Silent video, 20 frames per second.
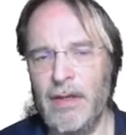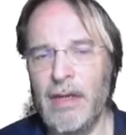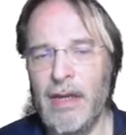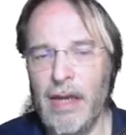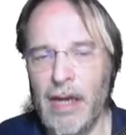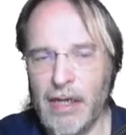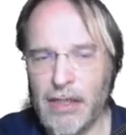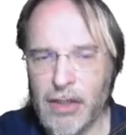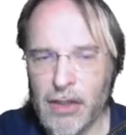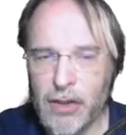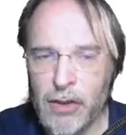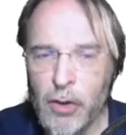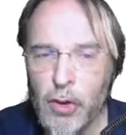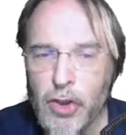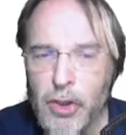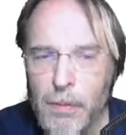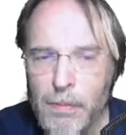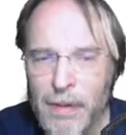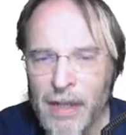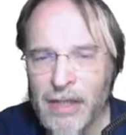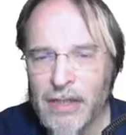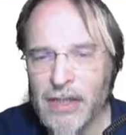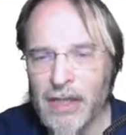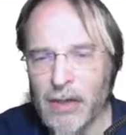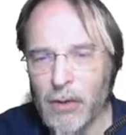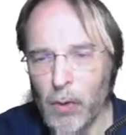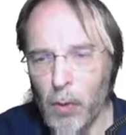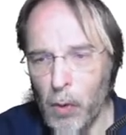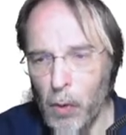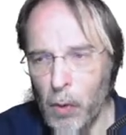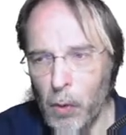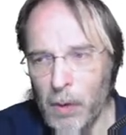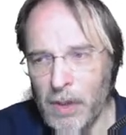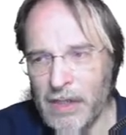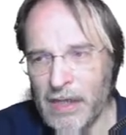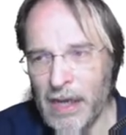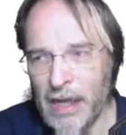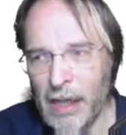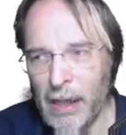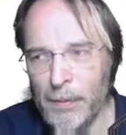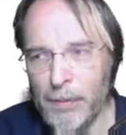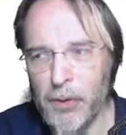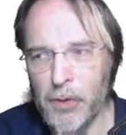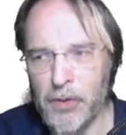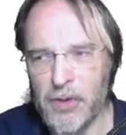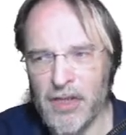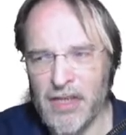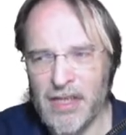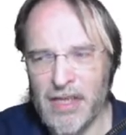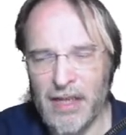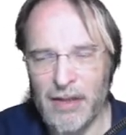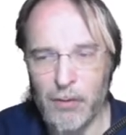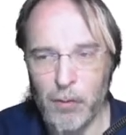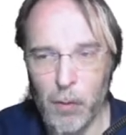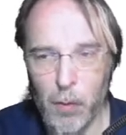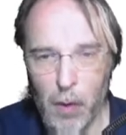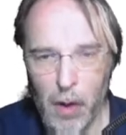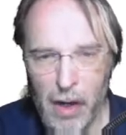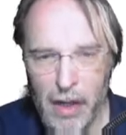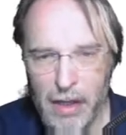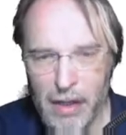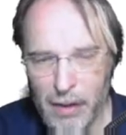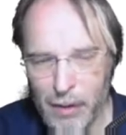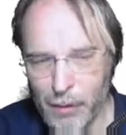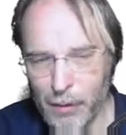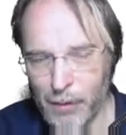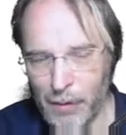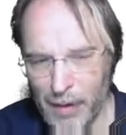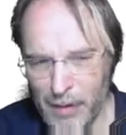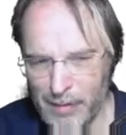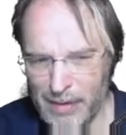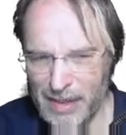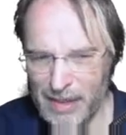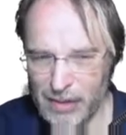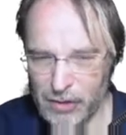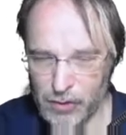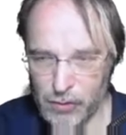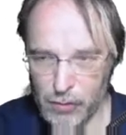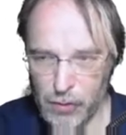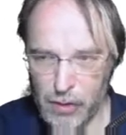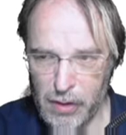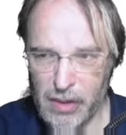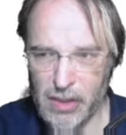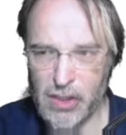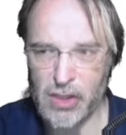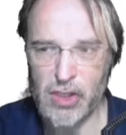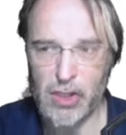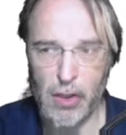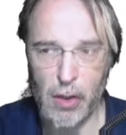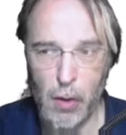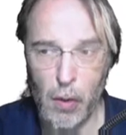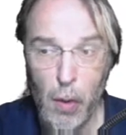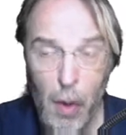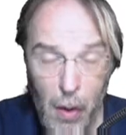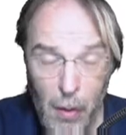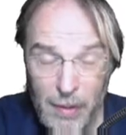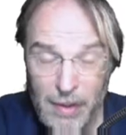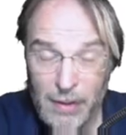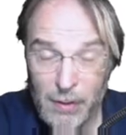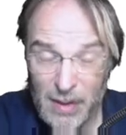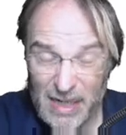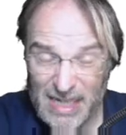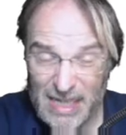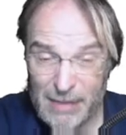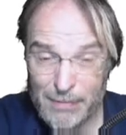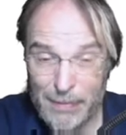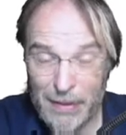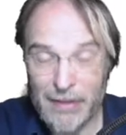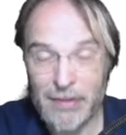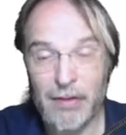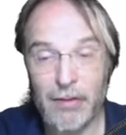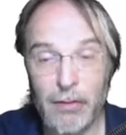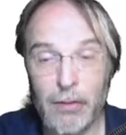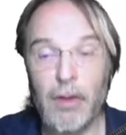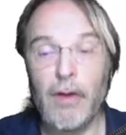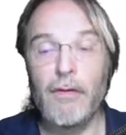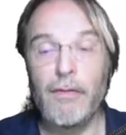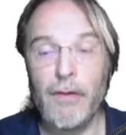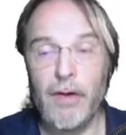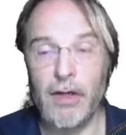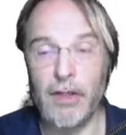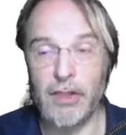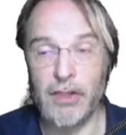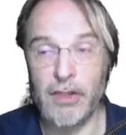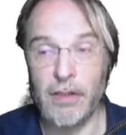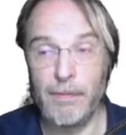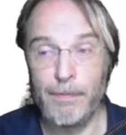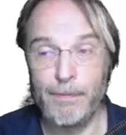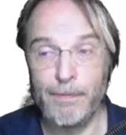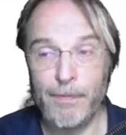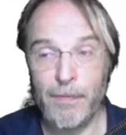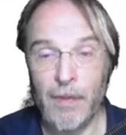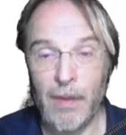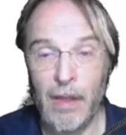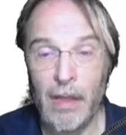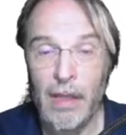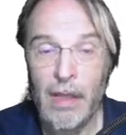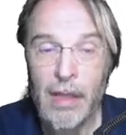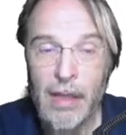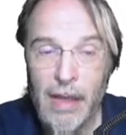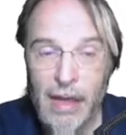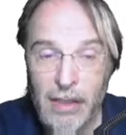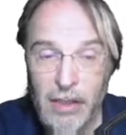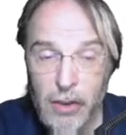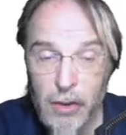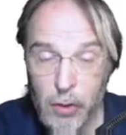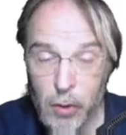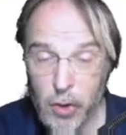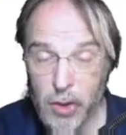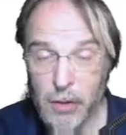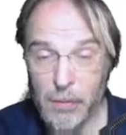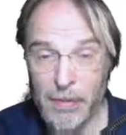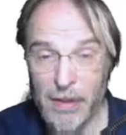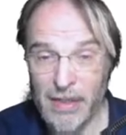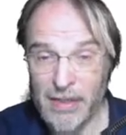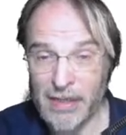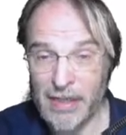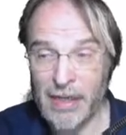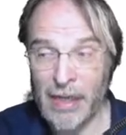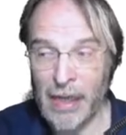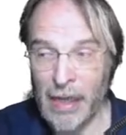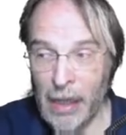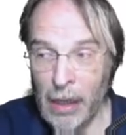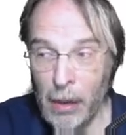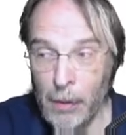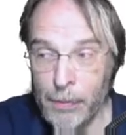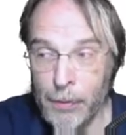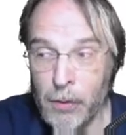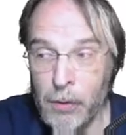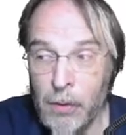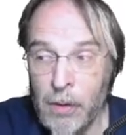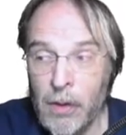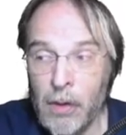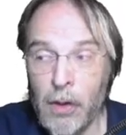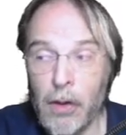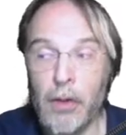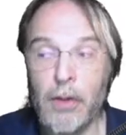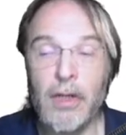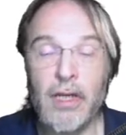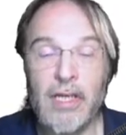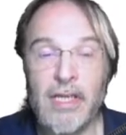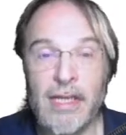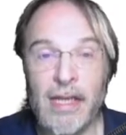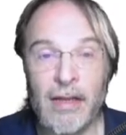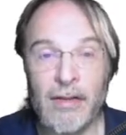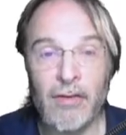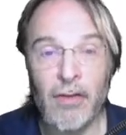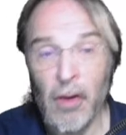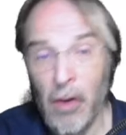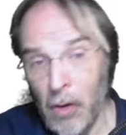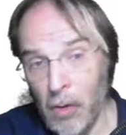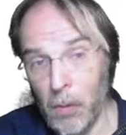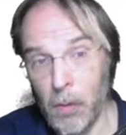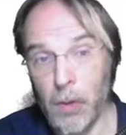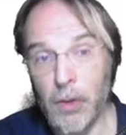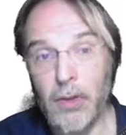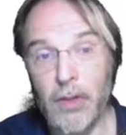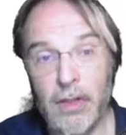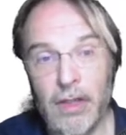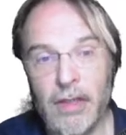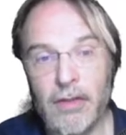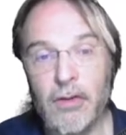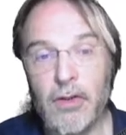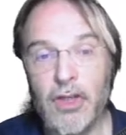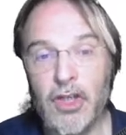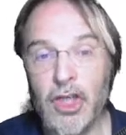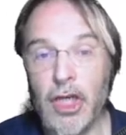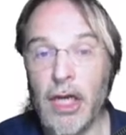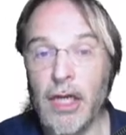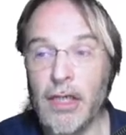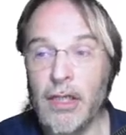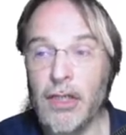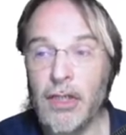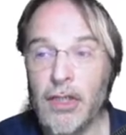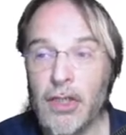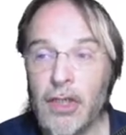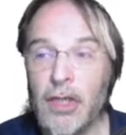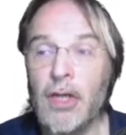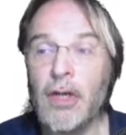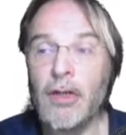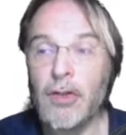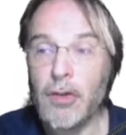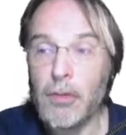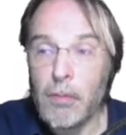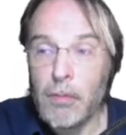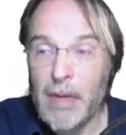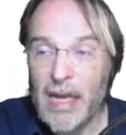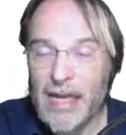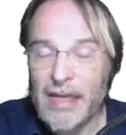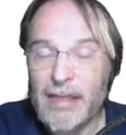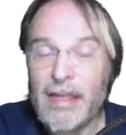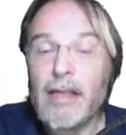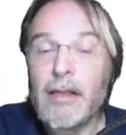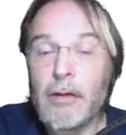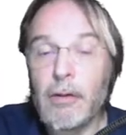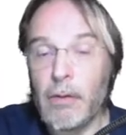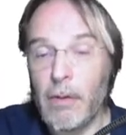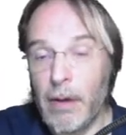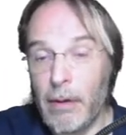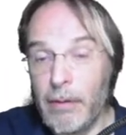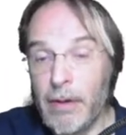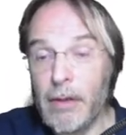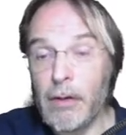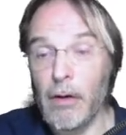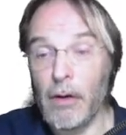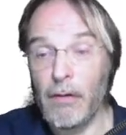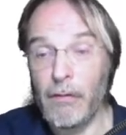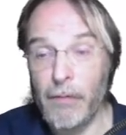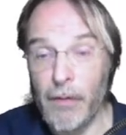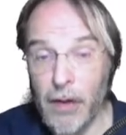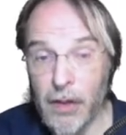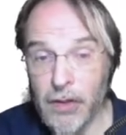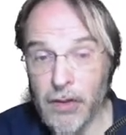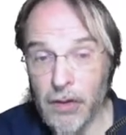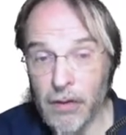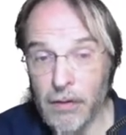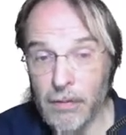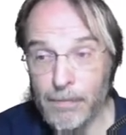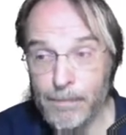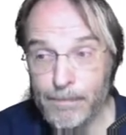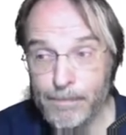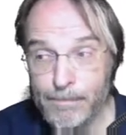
Execution plans can always help you understand why a query is running slow when you expect it to go fast. Execution plans can help you understand what you need to change to make that query go faster.